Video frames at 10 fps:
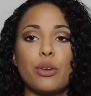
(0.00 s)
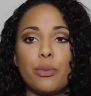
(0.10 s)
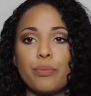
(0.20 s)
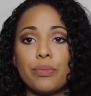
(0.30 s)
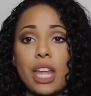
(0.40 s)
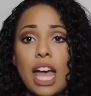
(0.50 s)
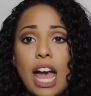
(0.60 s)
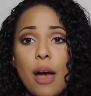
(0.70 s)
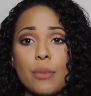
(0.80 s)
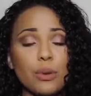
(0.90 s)
gonna,
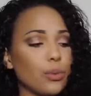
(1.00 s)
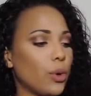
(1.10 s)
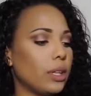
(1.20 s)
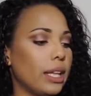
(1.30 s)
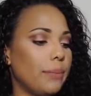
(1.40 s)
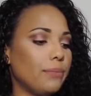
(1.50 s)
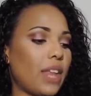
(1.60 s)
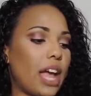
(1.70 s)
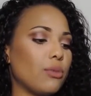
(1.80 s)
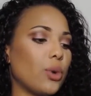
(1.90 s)
I'm gonna roll it.
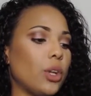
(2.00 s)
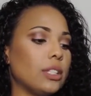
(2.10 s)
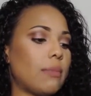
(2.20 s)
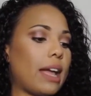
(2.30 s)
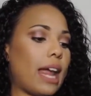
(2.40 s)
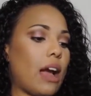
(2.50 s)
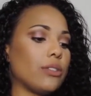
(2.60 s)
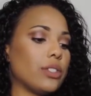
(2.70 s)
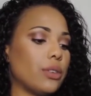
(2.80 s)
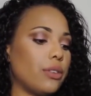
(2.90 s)
I rolled mine
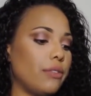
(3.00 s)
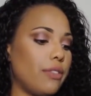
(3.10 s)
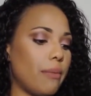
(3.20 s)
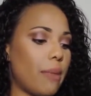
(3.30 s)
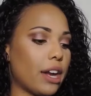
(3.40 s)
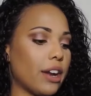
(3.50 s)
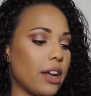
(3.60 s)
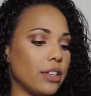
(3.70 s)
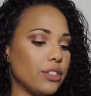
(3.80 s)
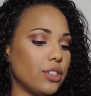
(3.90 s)
out so it would fit better
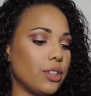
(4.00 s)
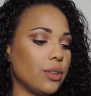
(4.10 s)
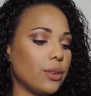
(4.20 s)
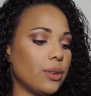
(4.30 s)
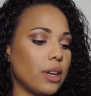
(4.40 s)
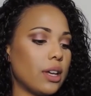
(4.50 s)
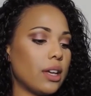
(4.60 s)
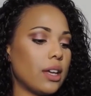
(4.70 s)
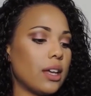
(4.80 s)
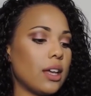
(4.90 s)
into
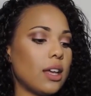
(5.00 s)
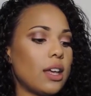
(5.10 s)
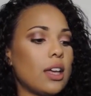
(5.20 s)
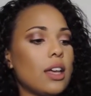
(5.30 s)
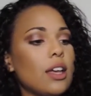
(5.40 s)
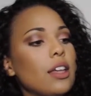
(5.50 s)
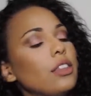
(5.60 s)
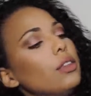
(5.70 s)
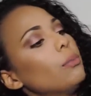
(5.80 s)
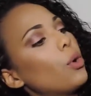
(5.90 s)

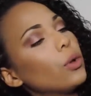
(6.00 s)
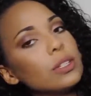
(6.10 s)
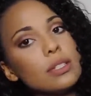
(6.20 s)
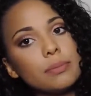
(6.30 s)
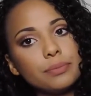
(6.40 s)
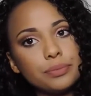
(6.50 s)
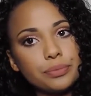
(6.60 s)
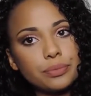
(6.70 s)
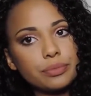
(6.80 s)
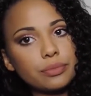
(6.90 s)
the mold.
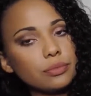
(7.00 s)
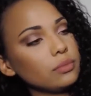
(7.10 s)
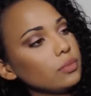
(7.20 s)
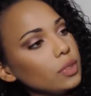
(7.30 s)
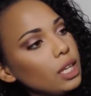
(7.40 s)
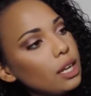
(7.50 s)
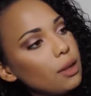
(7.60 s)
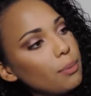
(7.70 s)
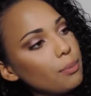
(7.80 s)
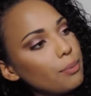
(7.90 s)

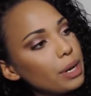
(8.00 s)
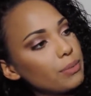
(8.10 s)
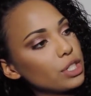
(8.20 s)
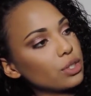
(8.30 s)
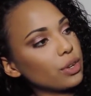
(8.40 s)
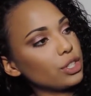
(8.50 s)
But I'm just